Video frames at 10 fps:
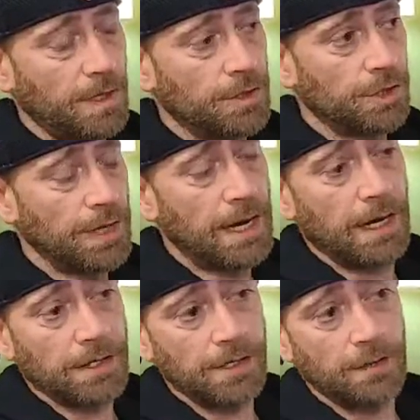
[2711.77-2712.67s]
So
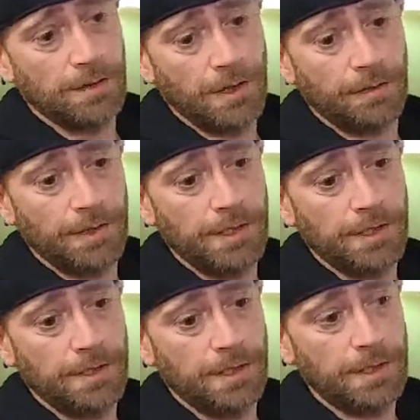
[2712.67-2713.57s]
yeah, so this
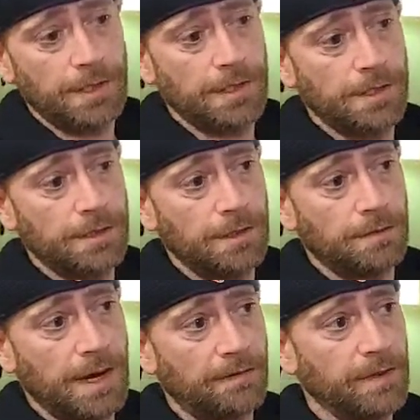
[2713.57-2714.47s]
is
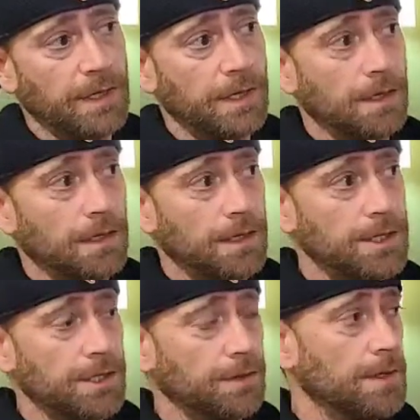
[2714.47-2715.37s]
heavily an
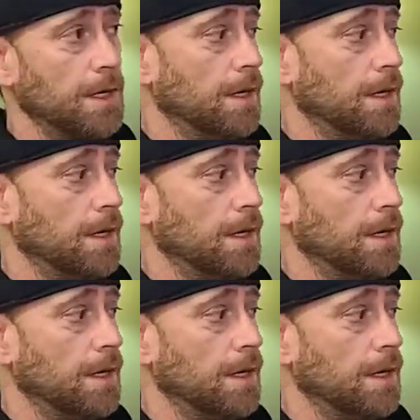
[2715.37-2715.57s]
issue.